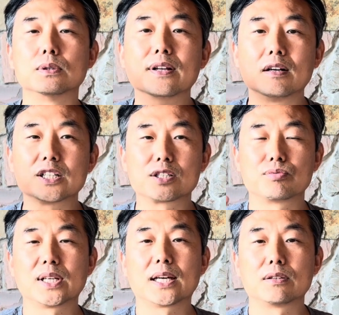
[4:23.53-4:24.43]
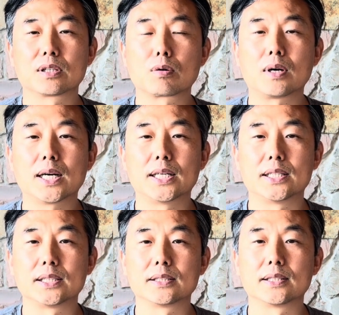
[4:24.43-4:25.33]
knowledge we have
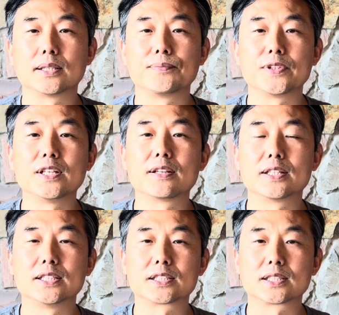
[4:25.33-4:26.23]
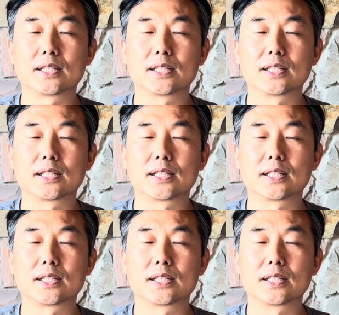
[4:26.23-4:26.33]
acquired, either it's